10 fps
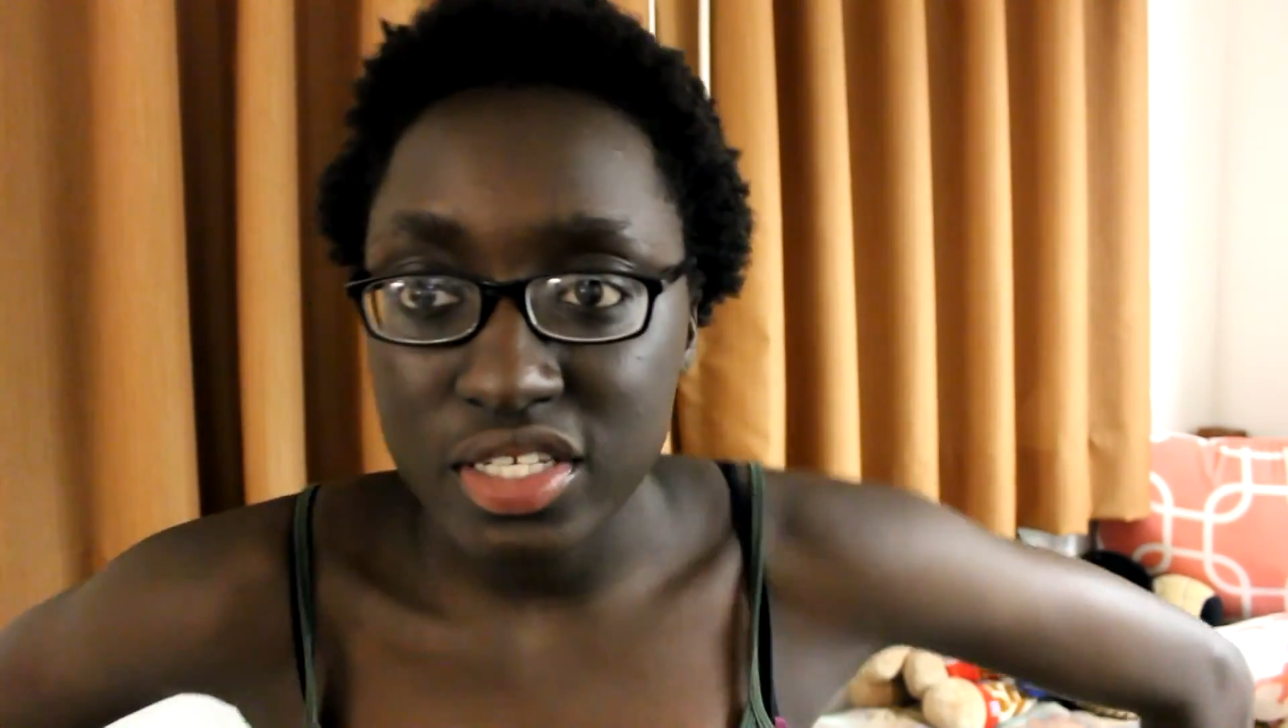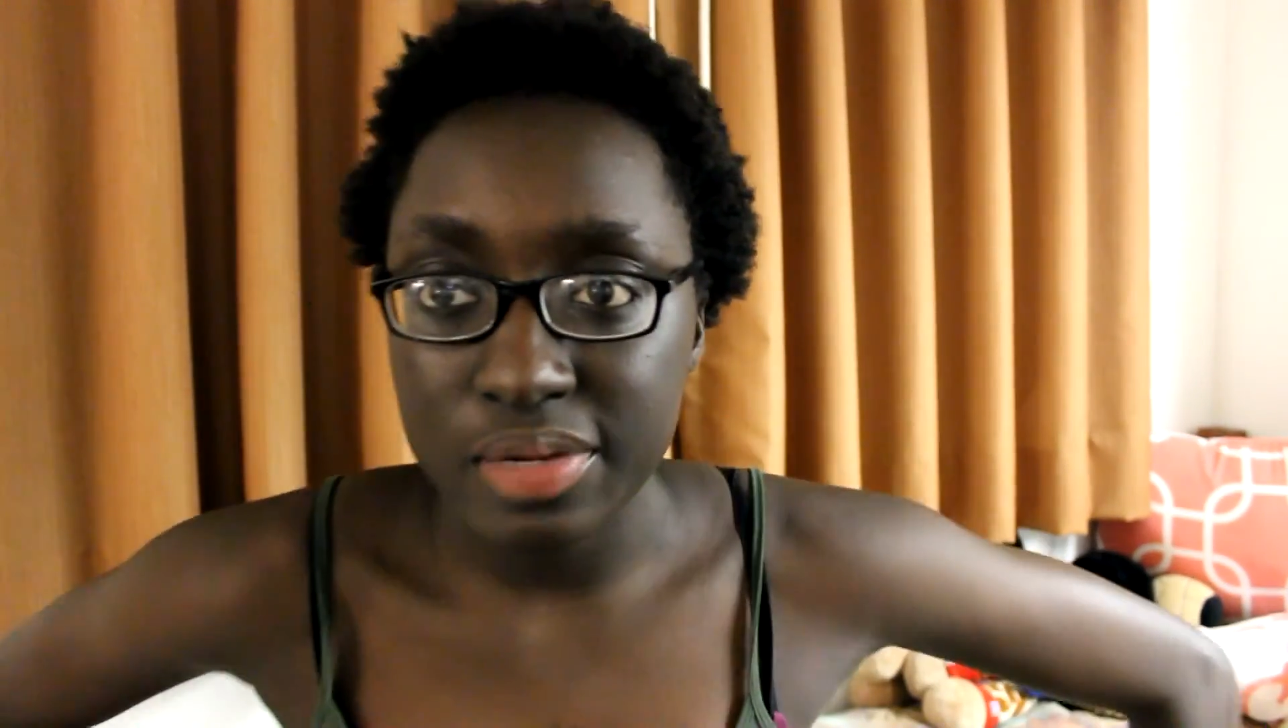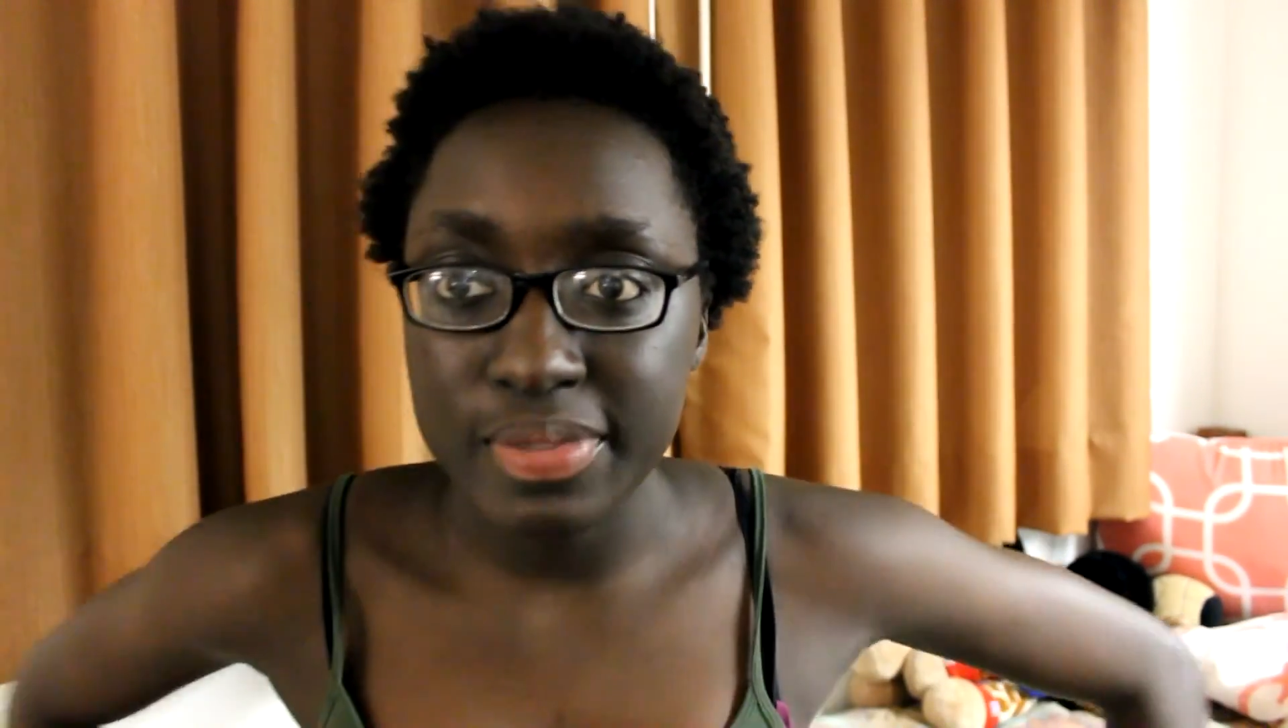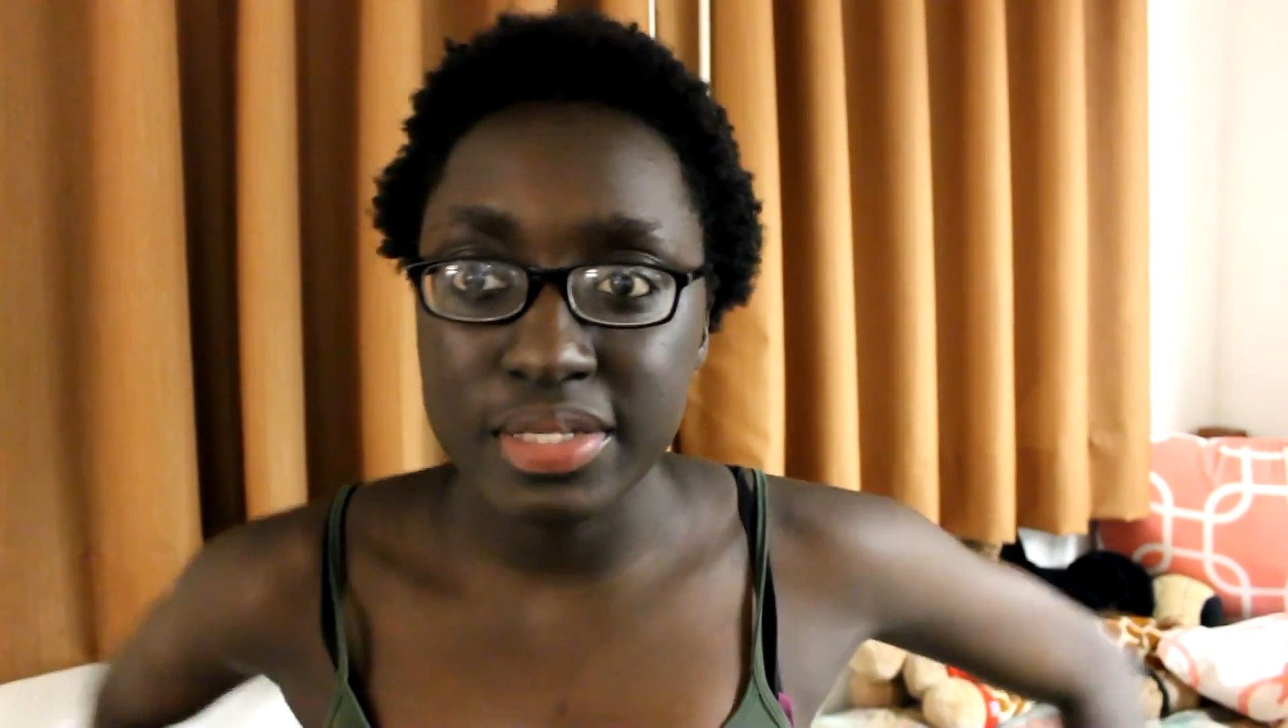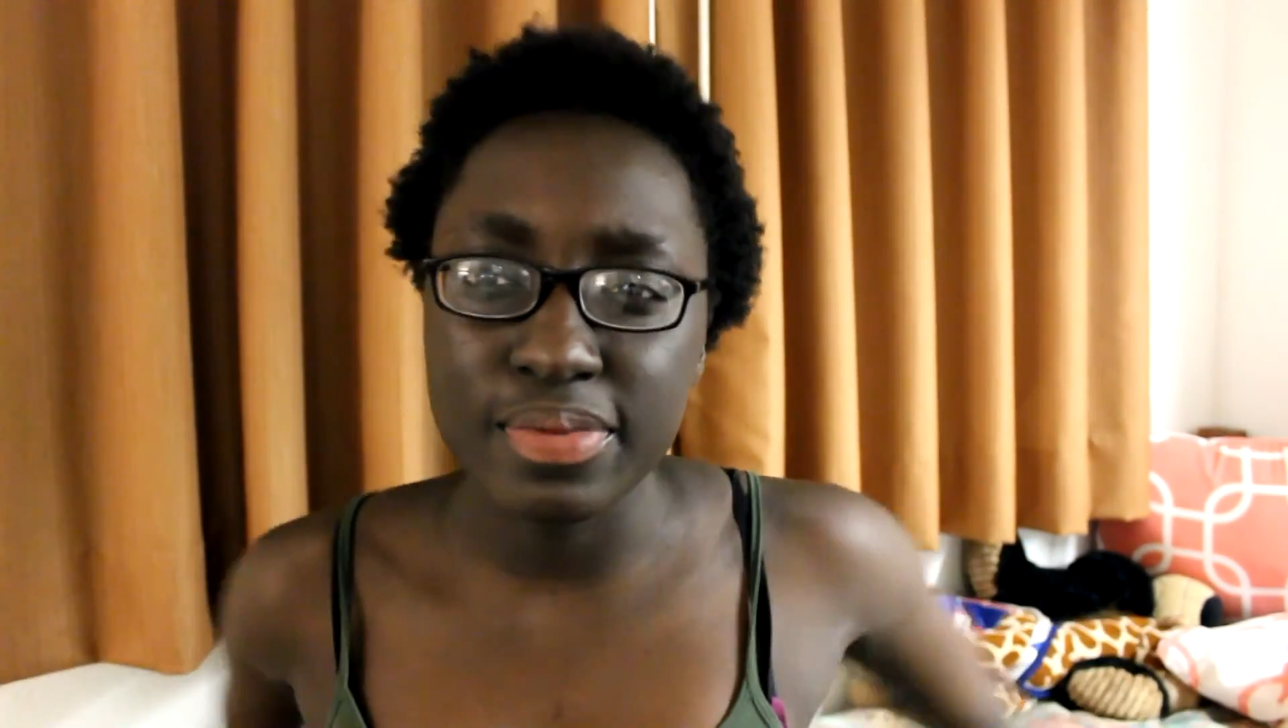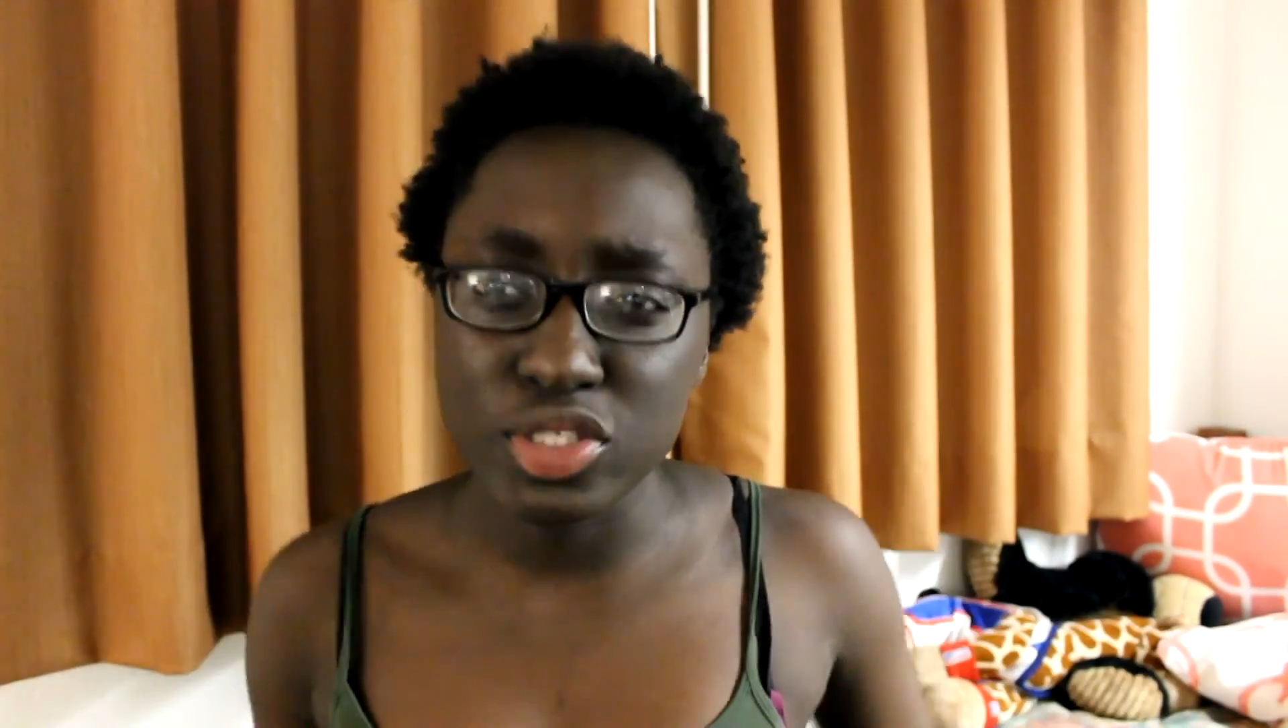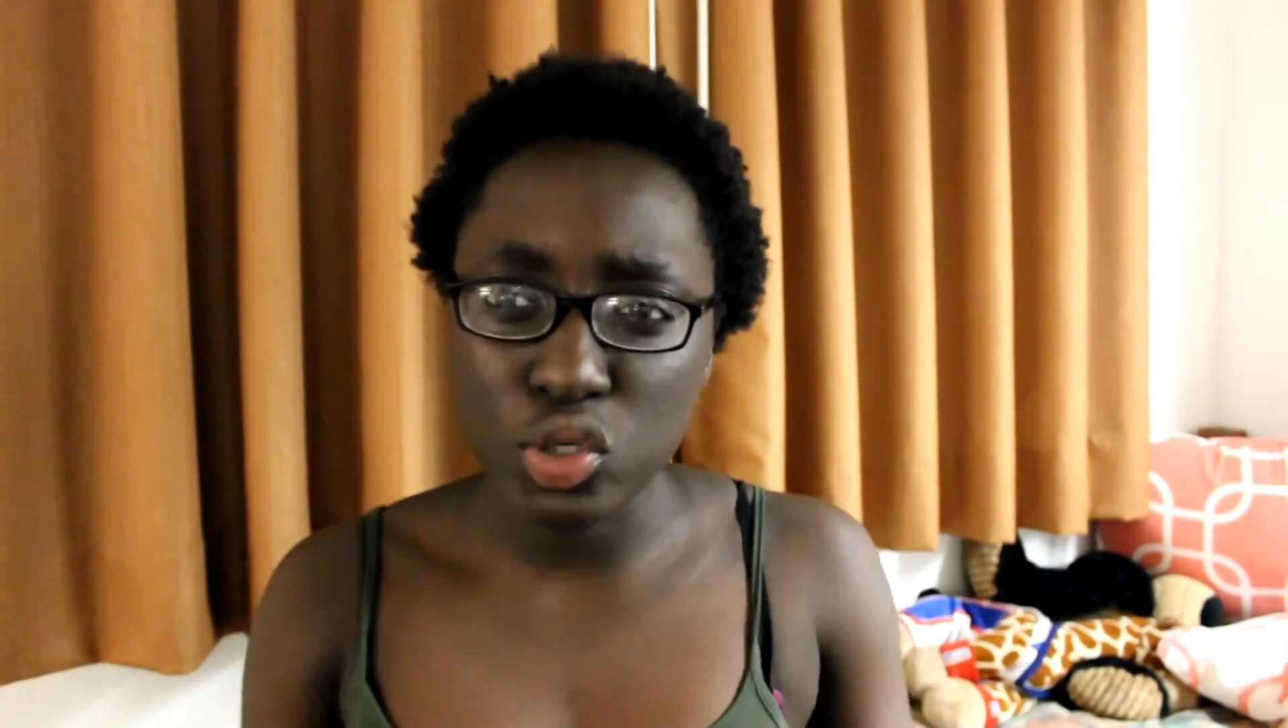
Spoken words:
is going to be something